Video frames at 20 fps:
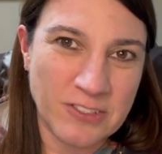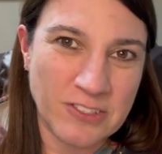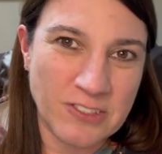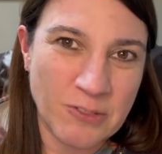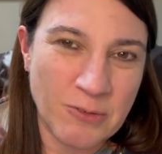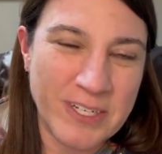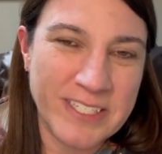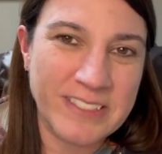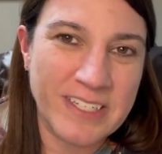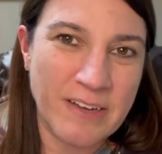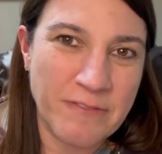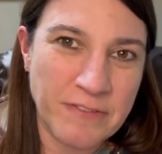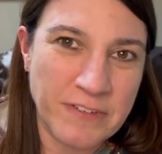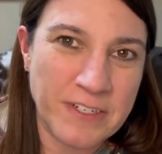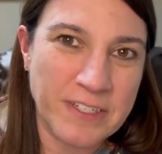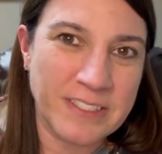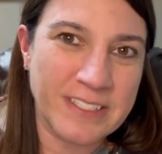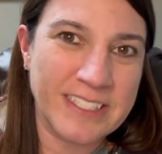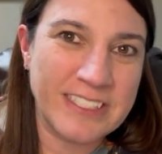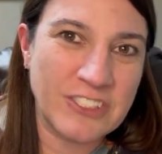So I
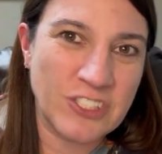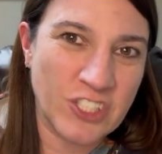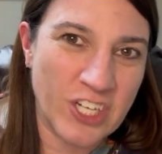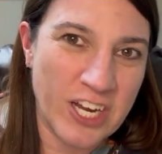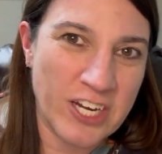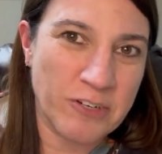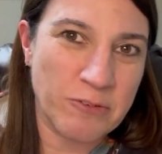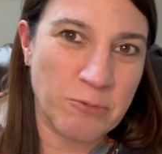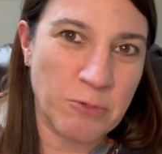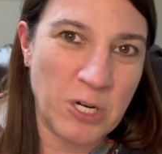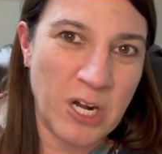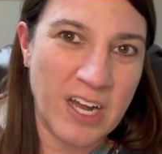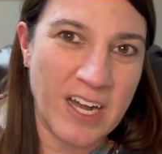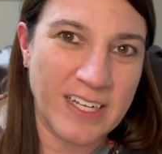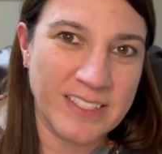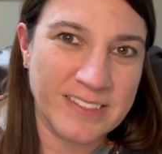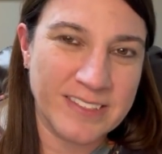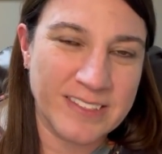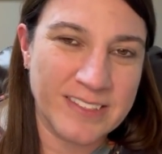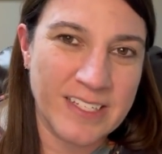definitely check
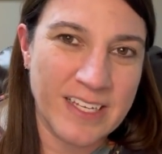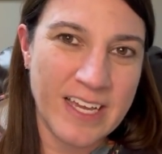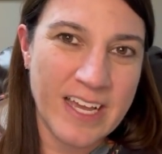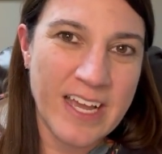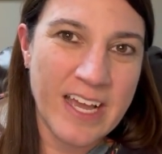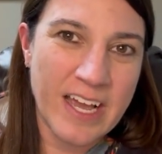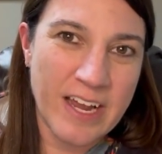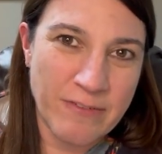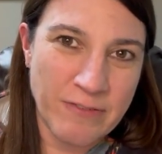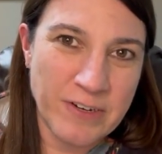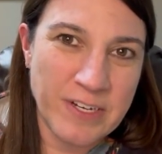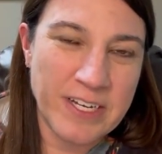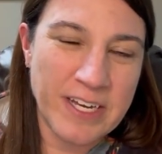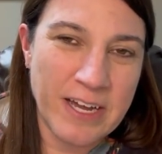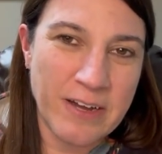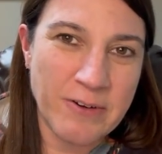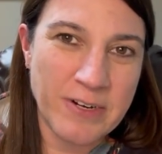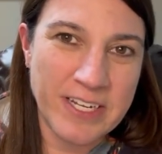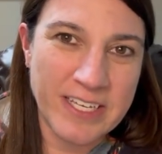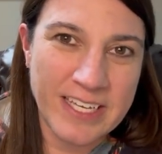Ross every
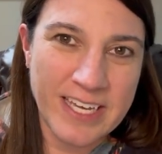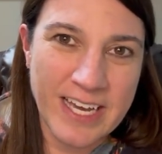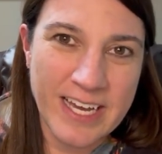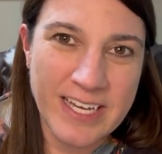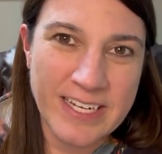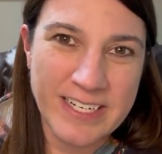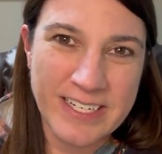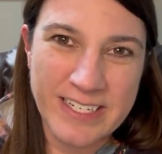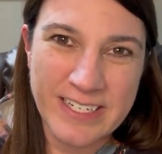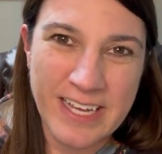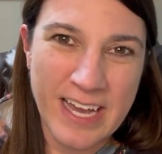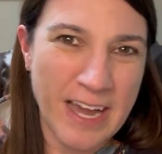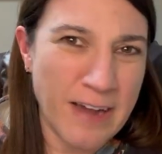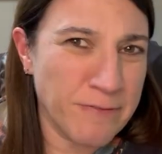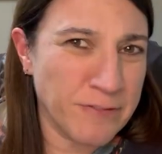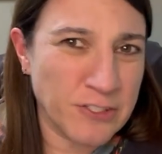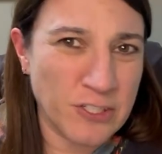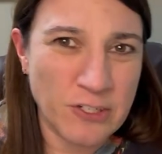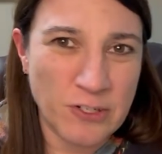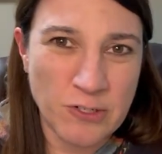now and again. And
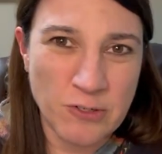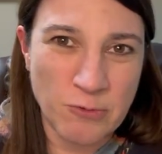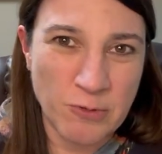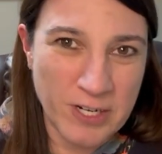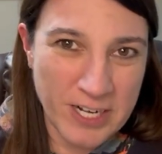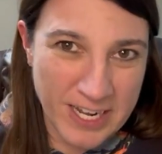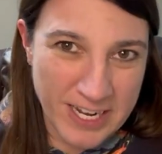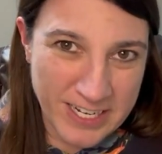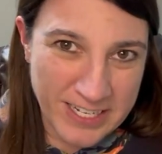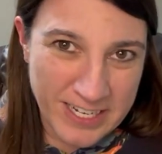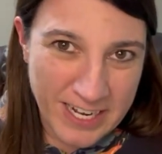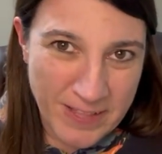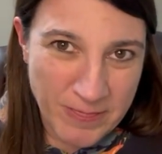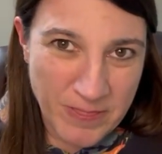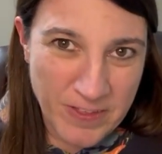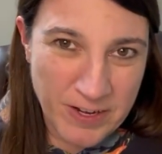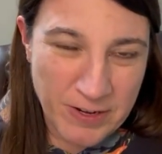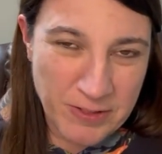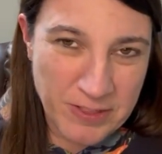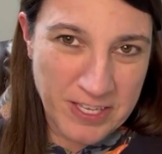after what I got
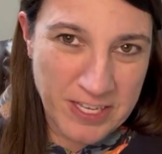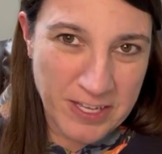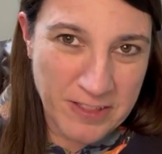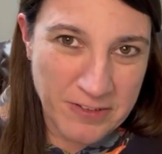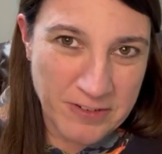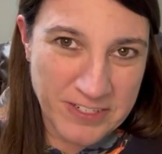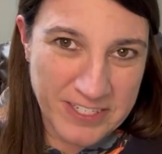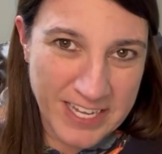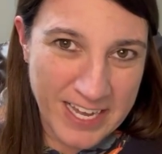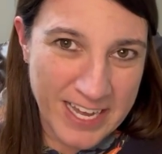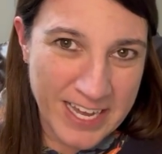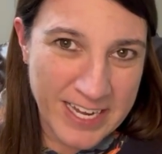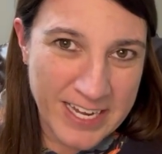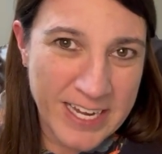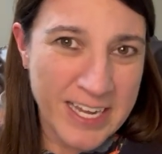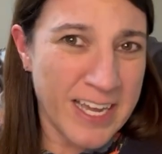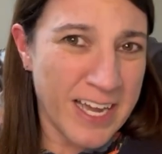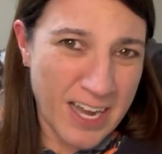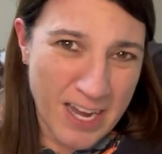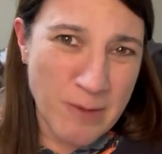there the other day,
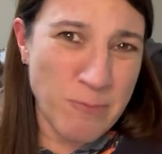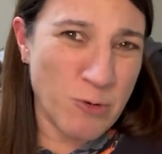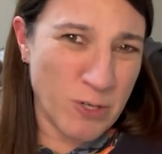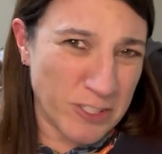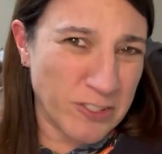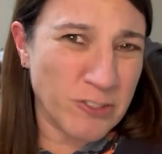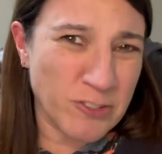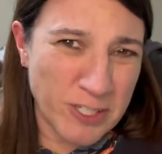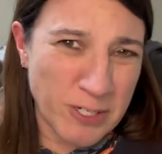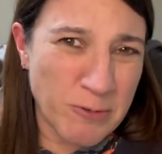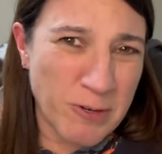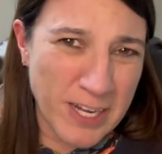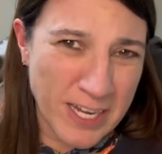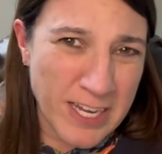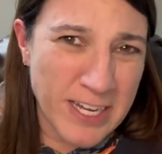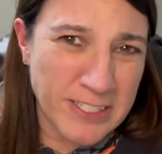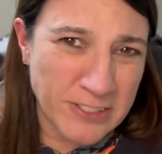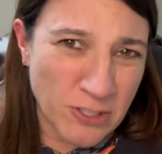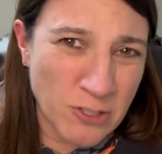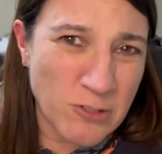I'm wondering
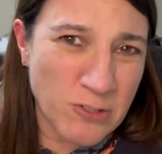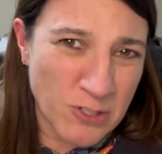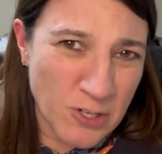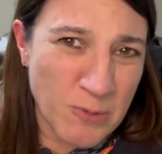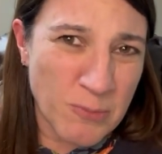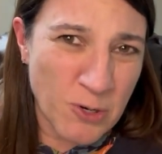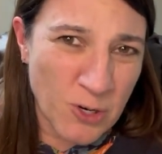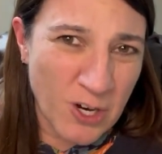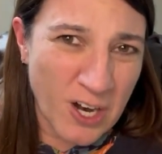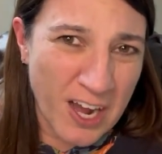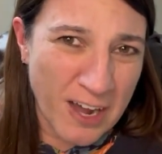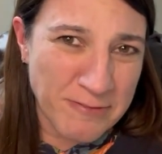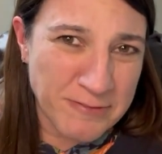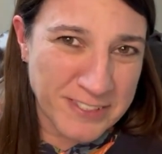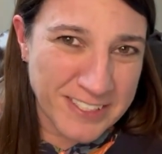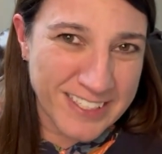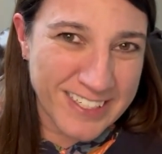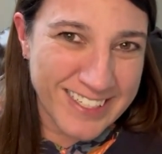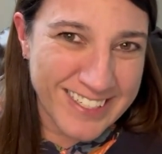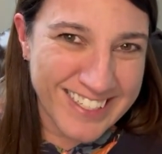why I don't go more
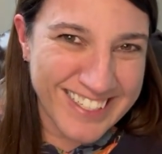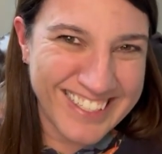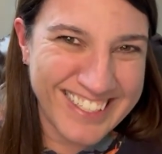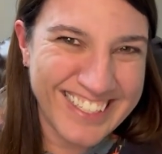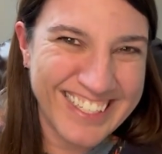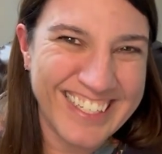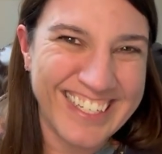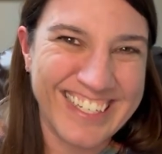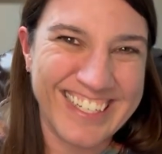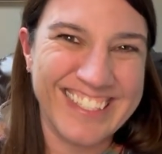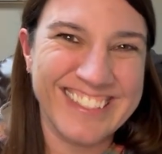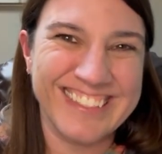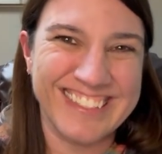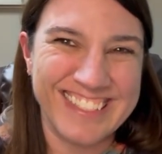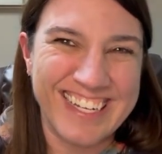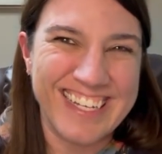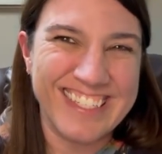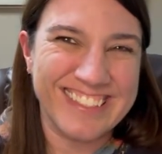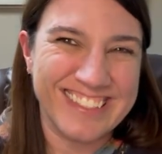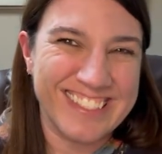often. It is
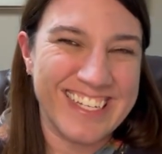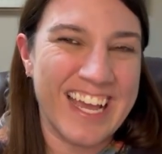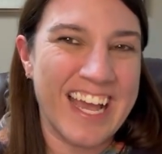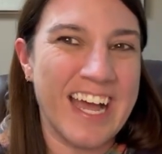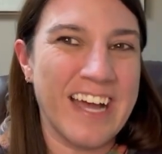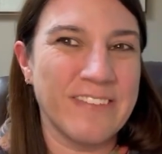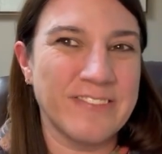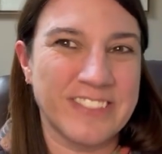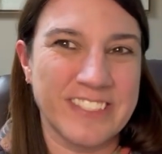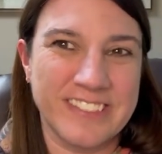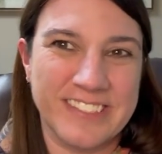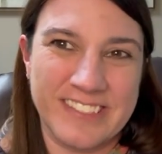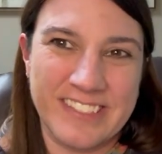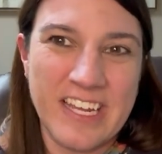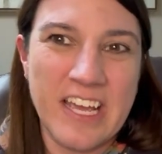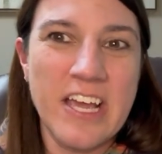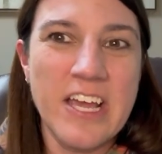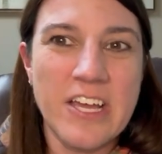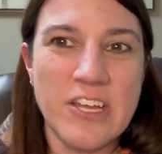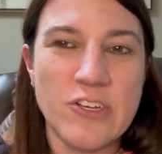nice to have just
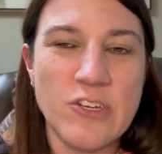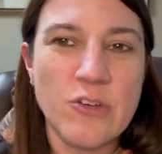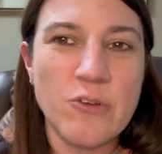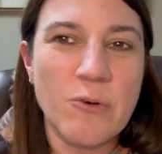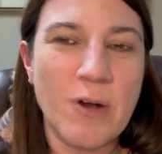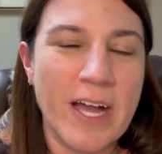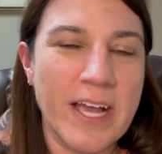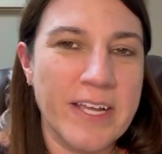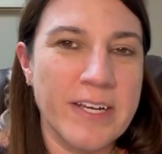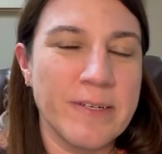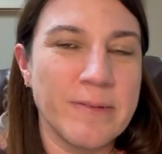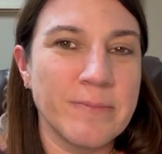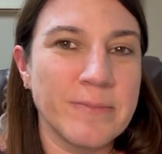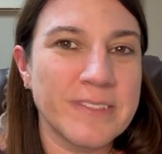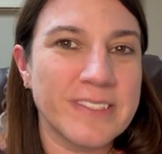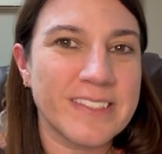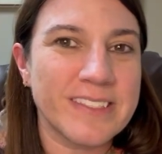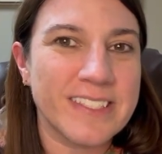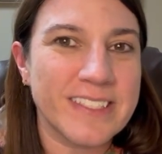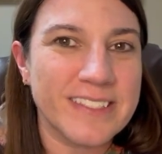new
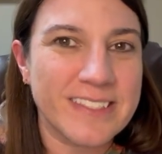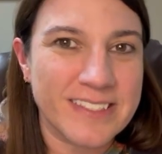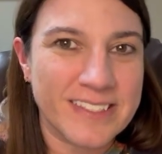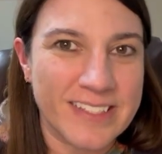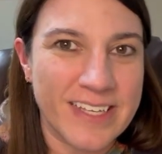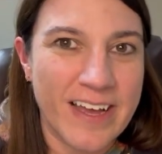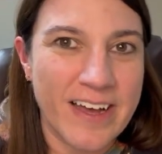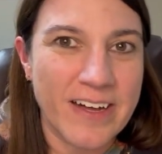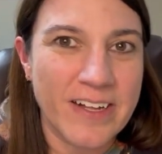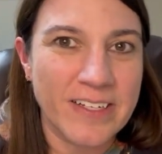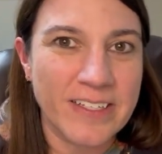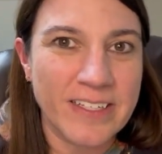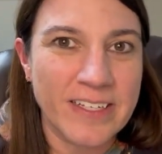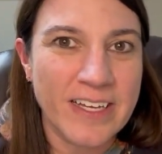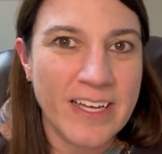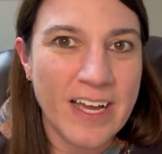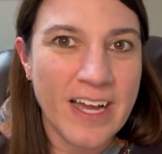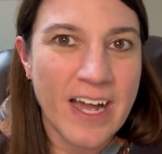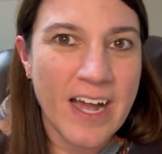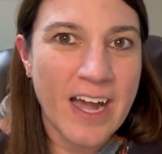items to sell
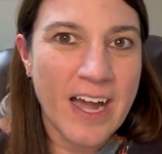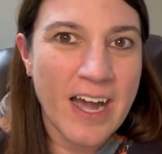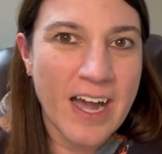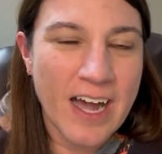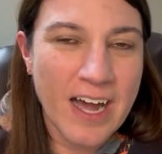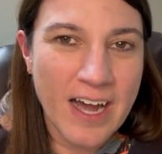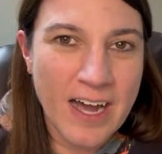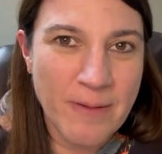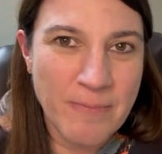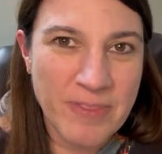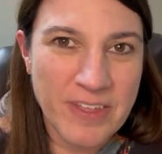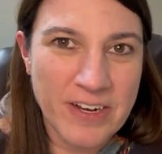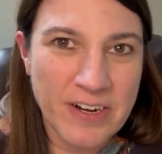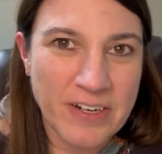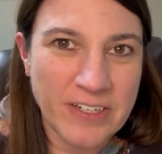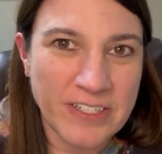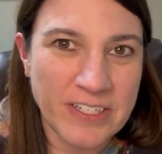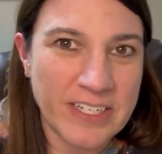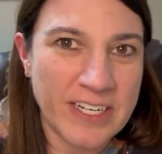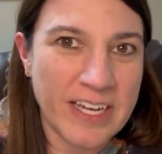that
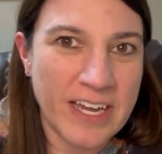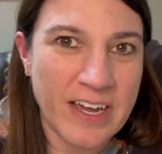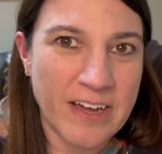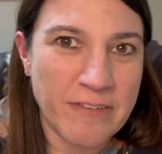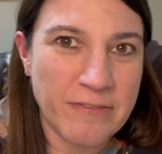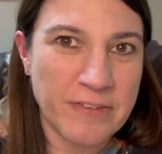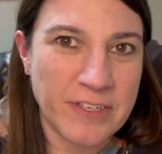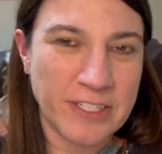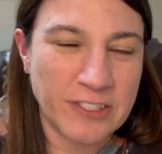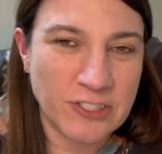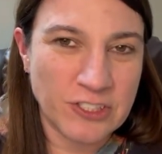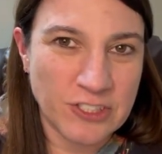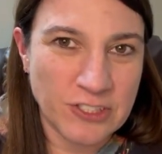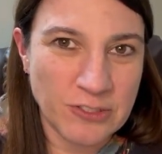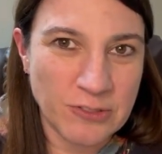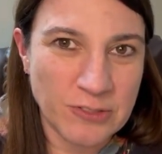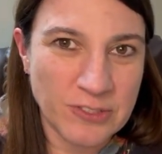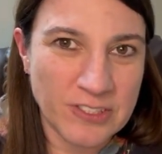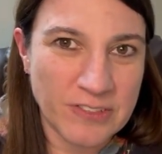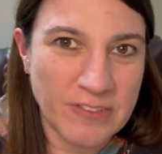aren't going to have
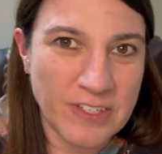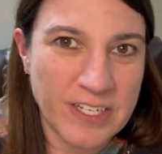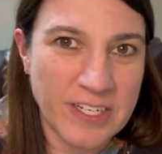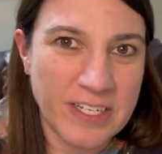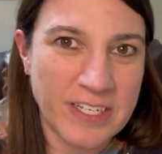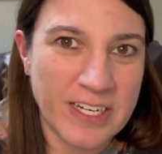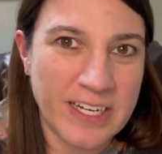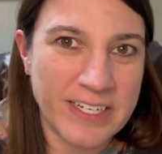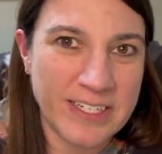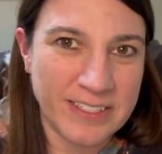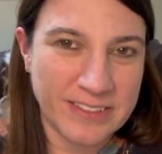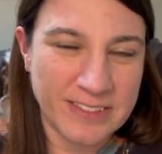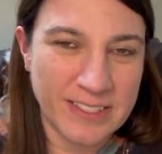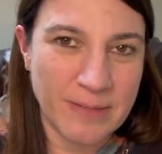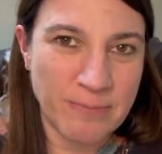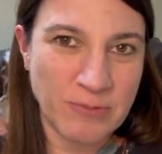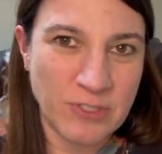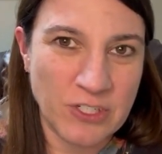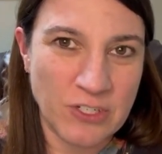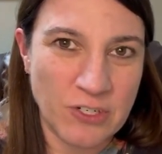issues of any kind,
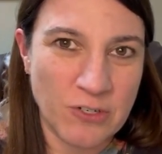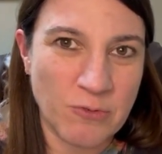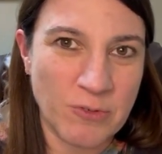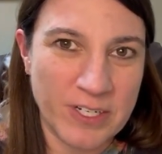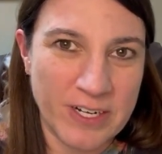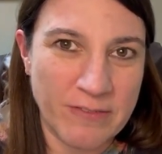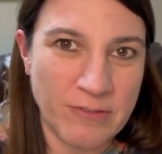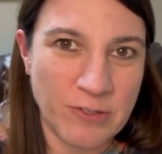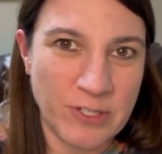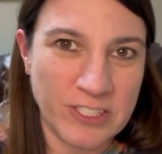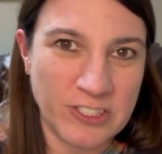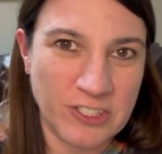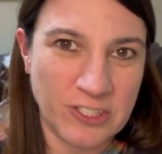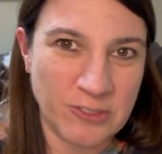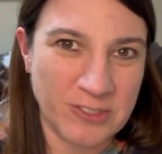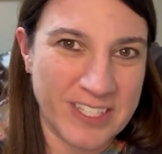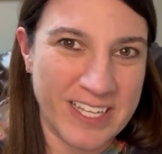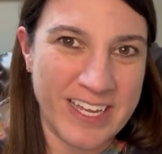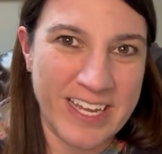except, whatever issues they